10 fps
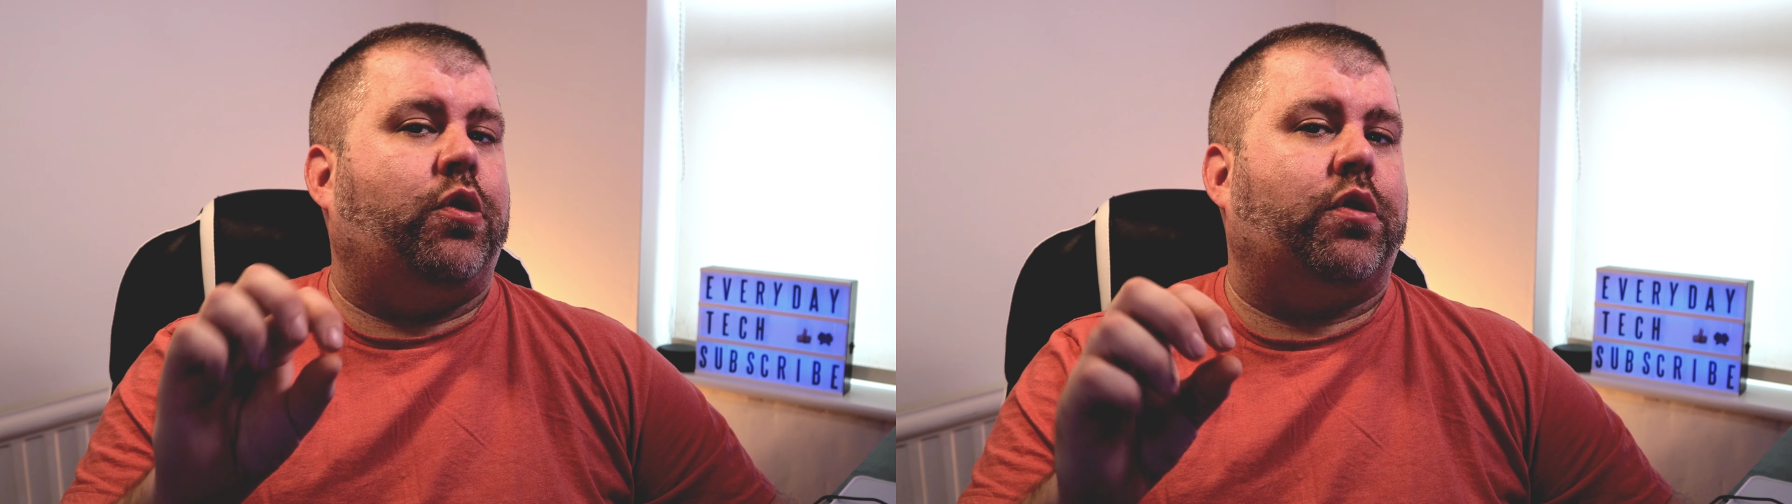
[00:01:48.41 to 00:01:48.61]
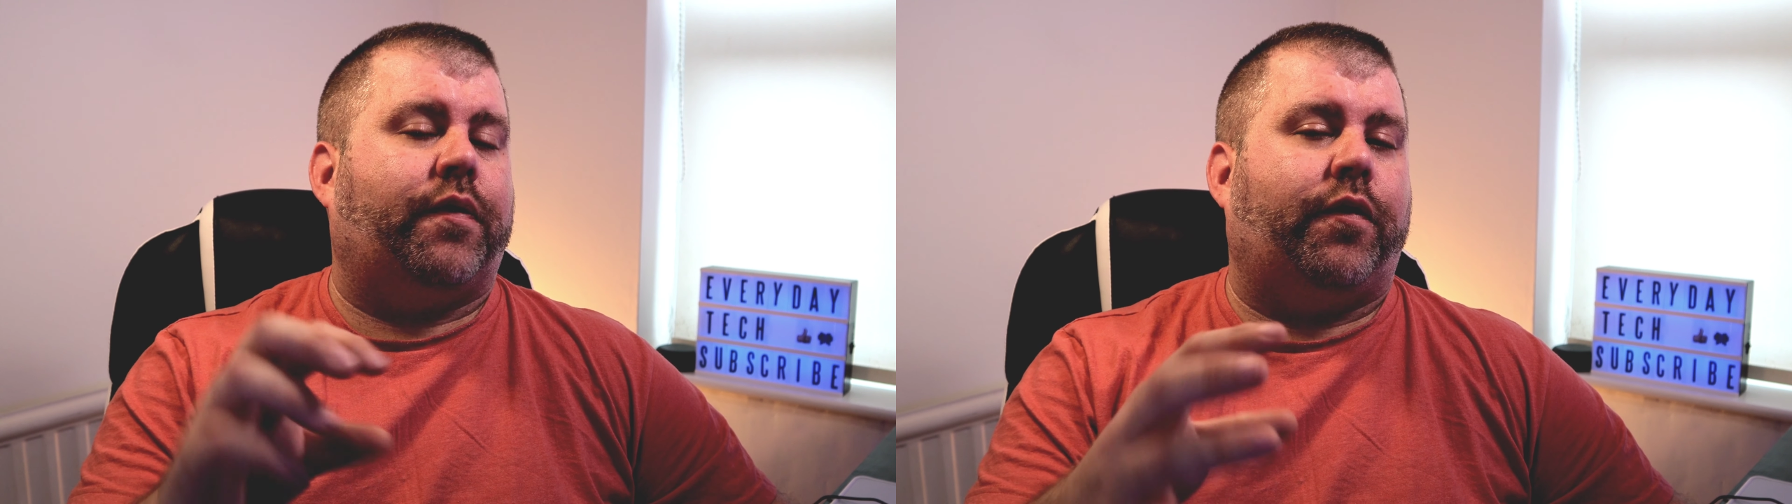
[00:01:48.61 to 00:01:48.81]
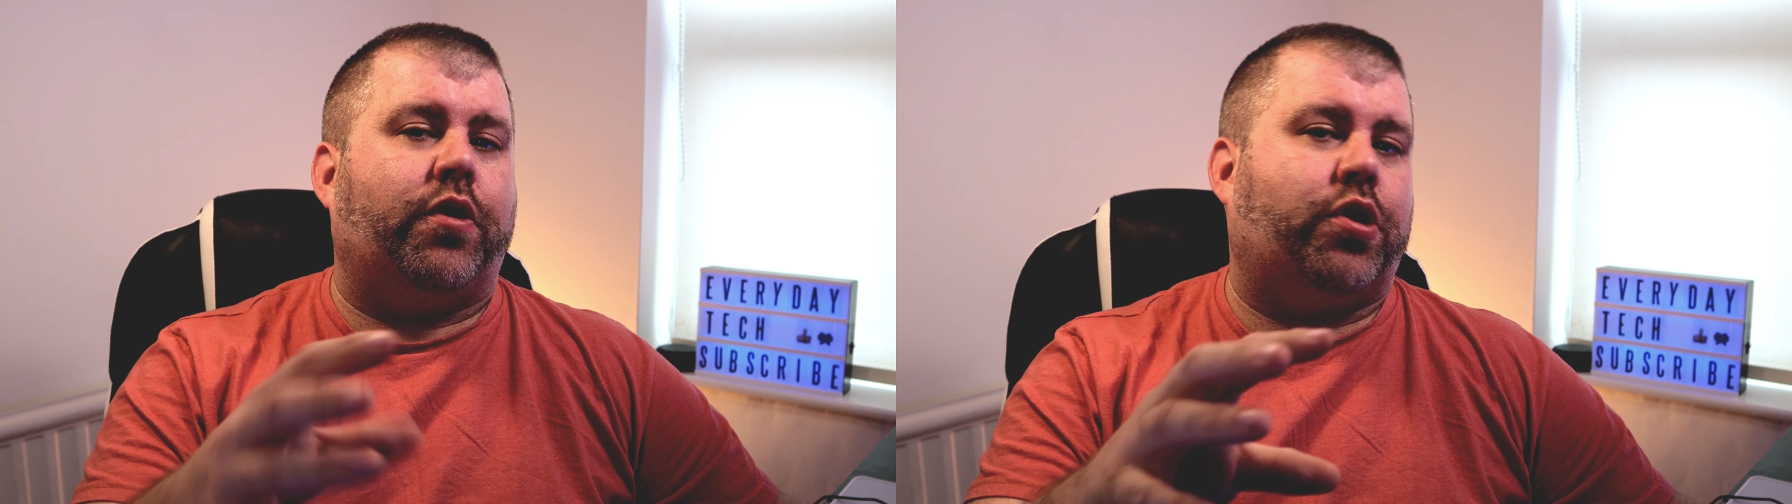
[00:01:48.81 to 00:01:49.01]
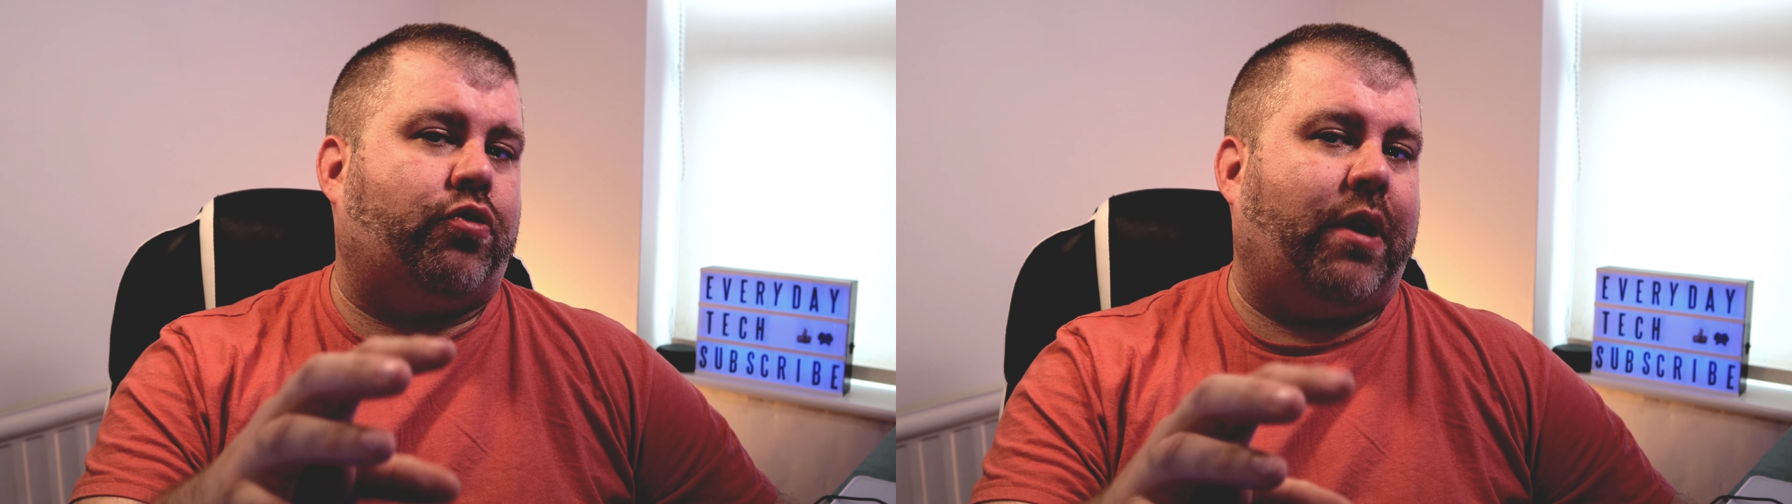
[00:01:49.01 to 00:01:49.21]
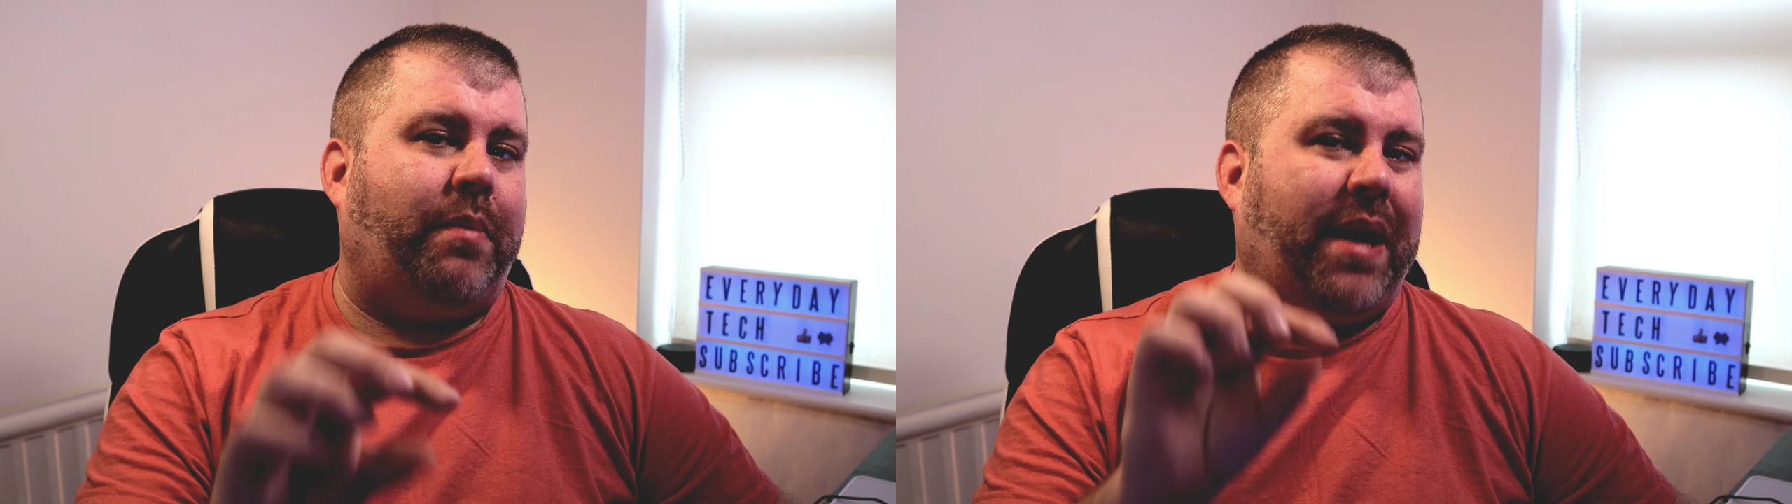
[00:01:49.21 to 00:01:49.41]
does
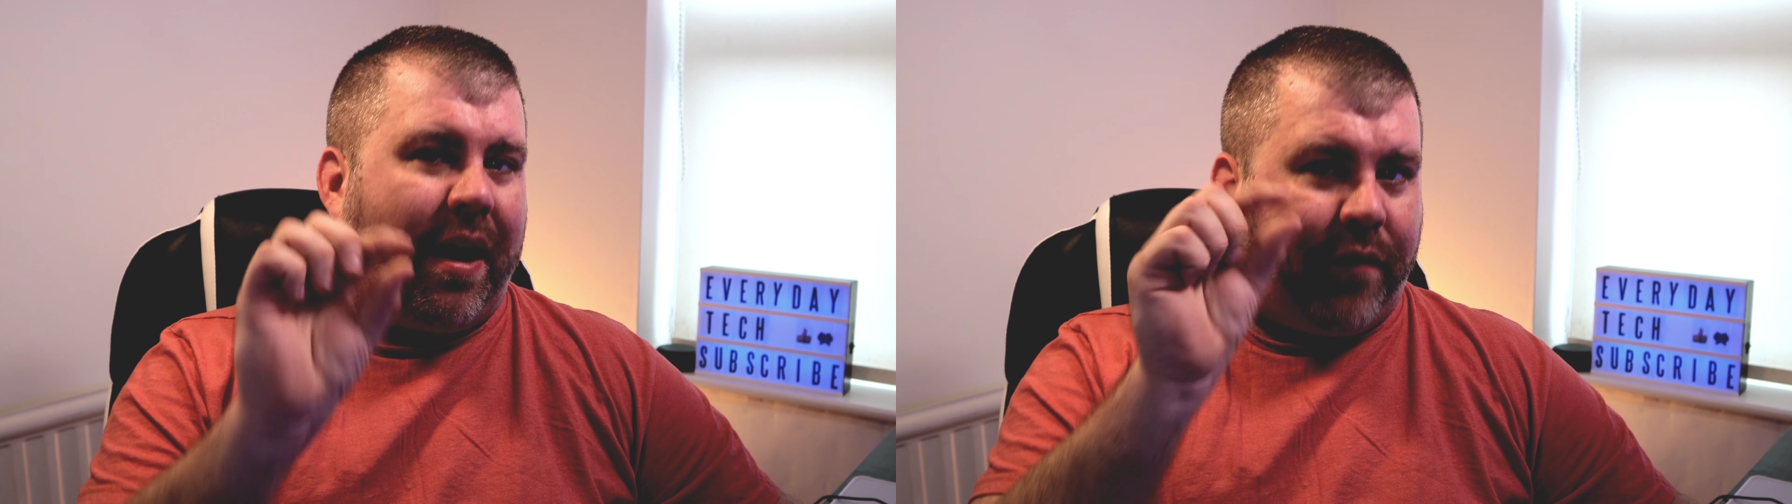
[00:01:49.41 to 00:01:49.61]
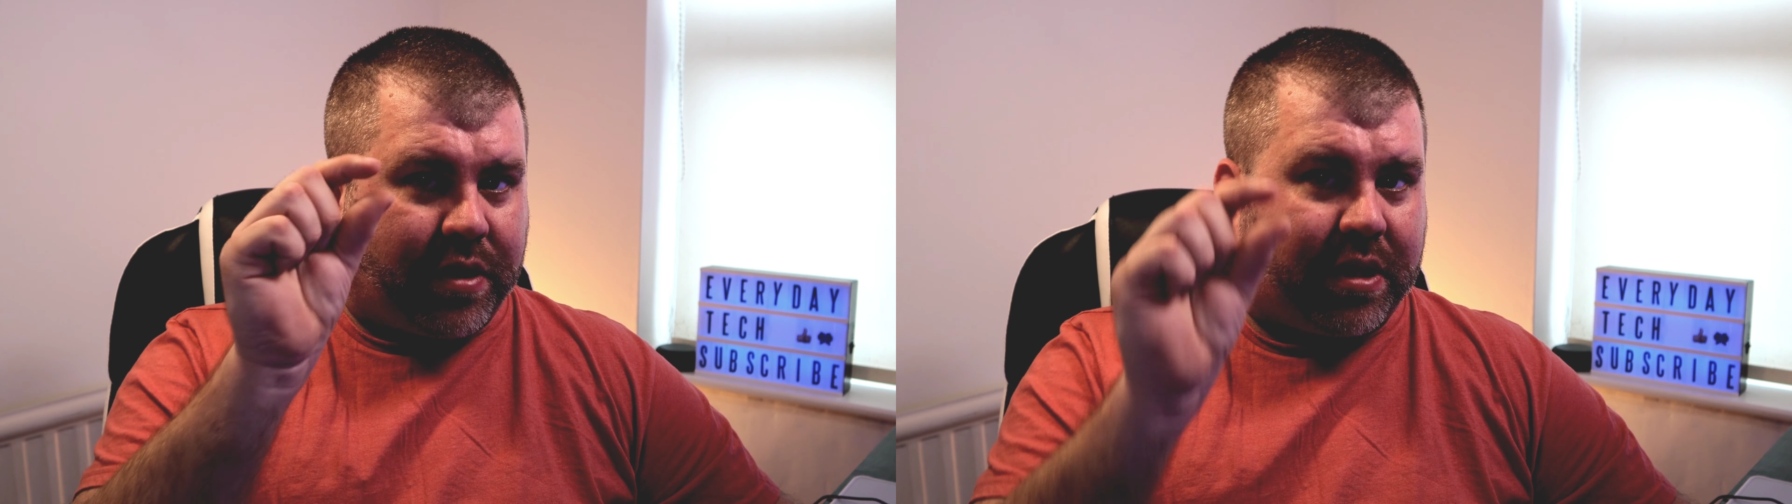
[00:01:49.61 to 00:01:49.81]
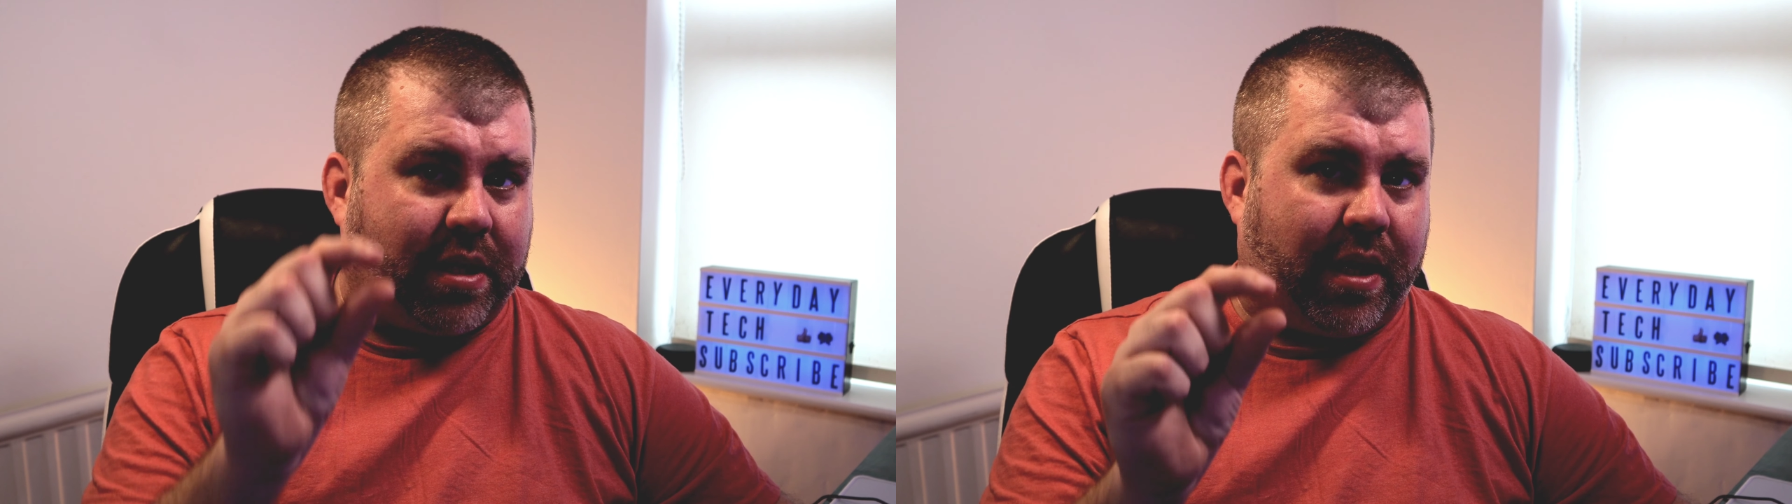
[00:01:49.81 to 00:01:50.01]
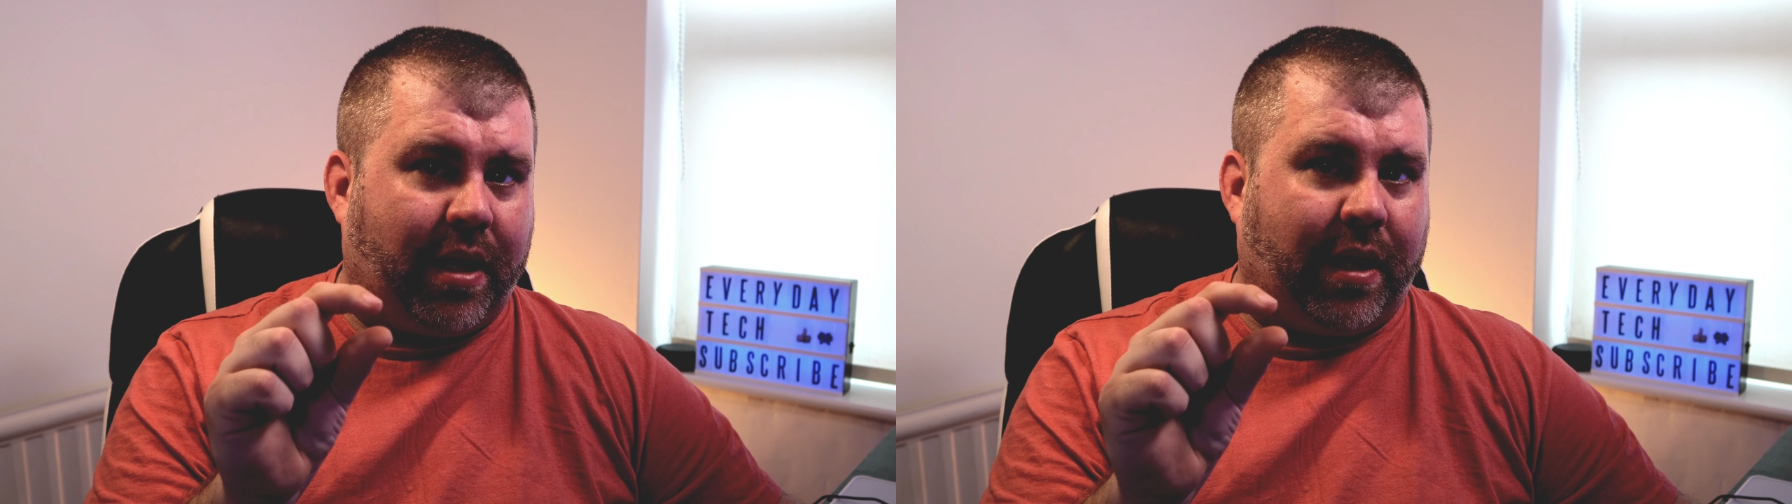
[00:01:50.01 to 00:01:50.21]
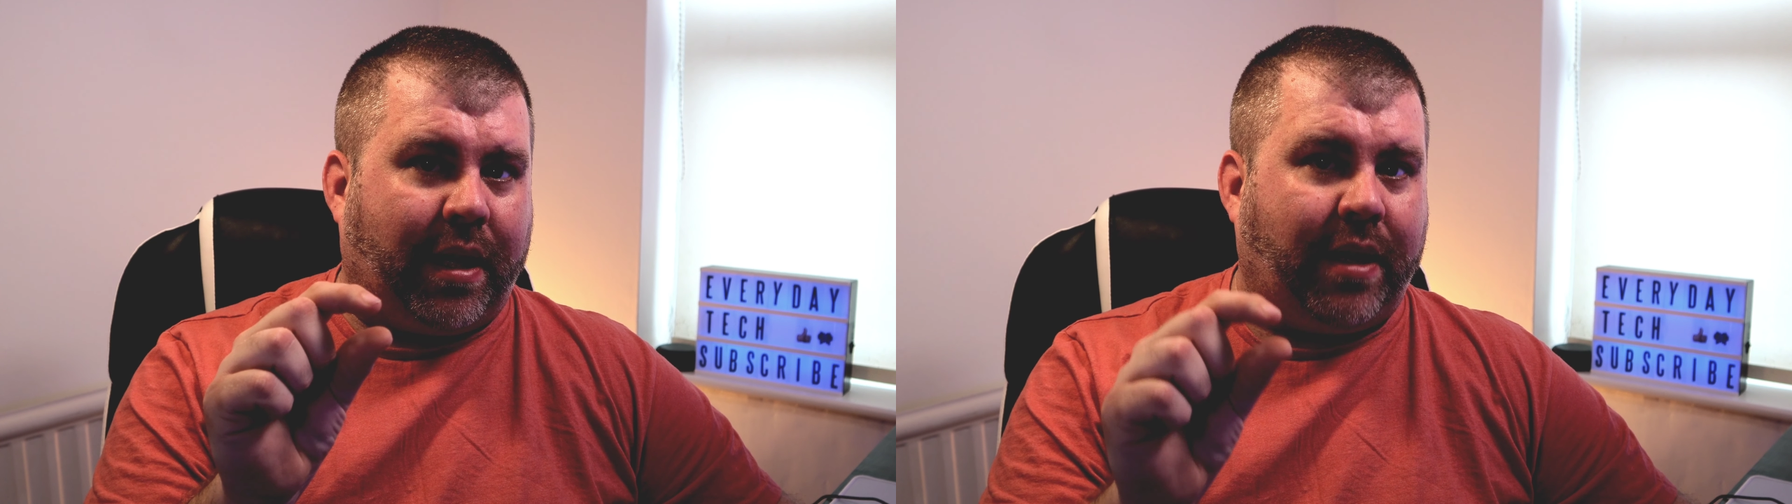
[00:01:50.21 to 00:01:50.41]
frustrate me ever so
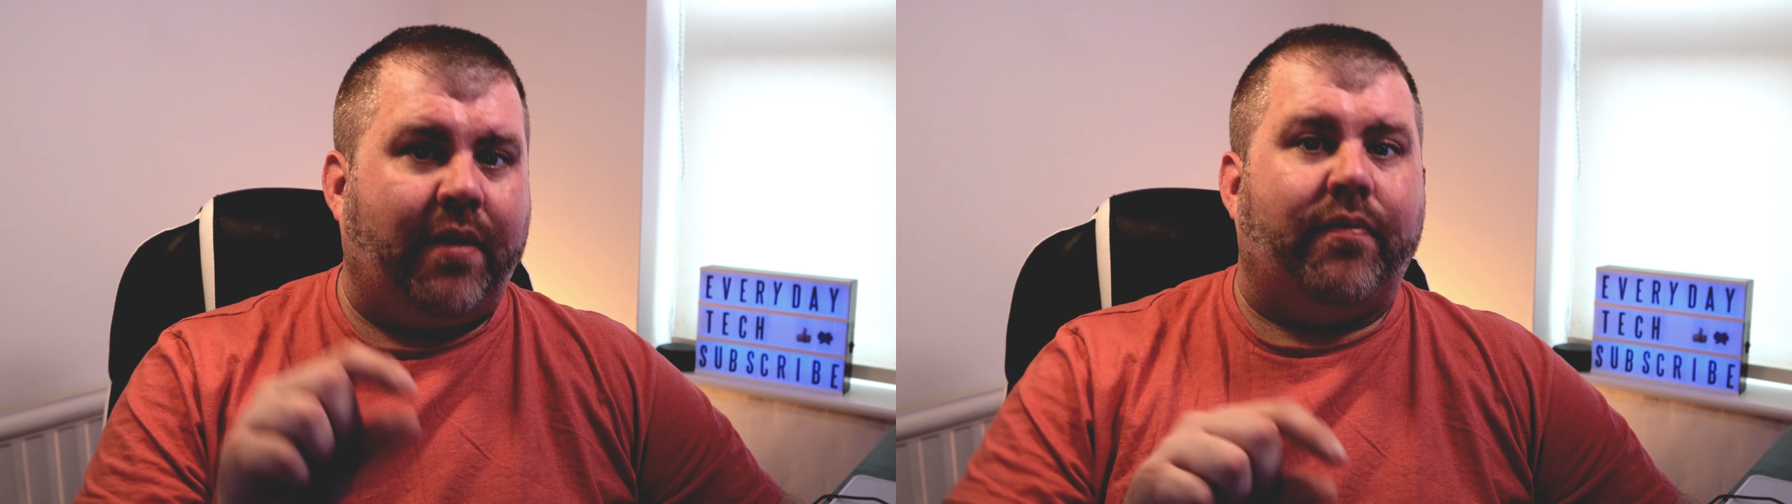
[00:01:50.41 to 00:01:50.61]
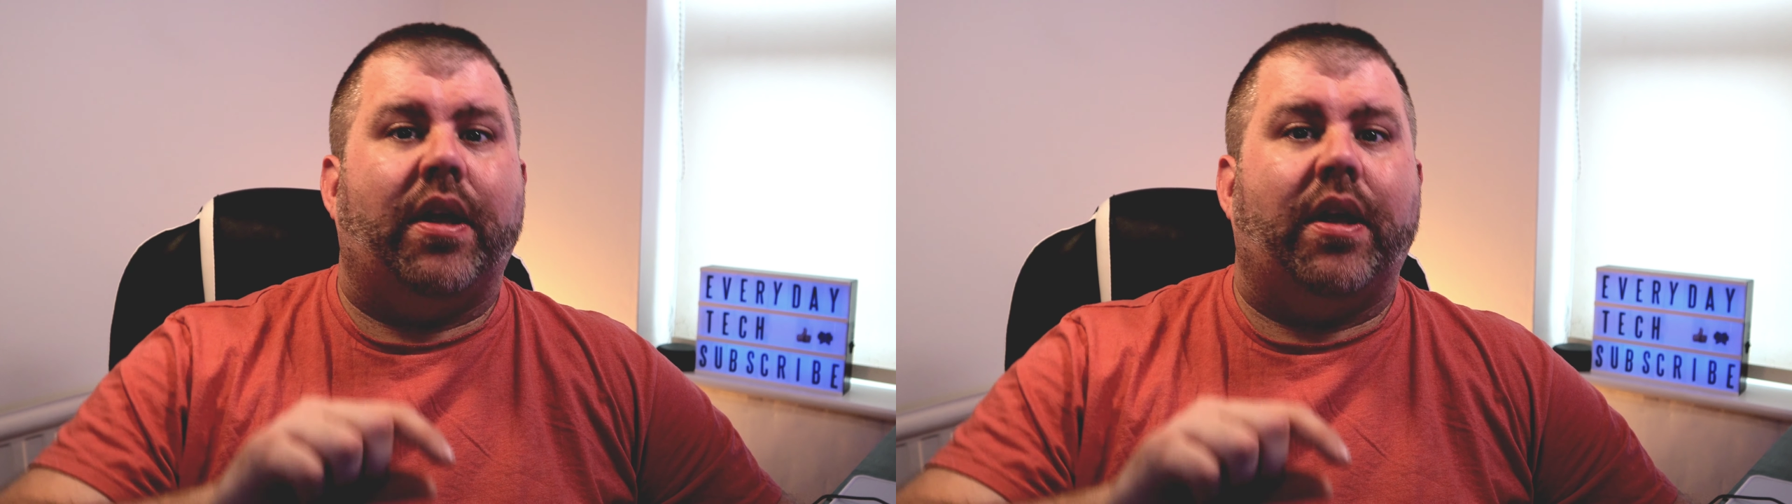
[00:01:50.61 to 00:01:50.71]
slightly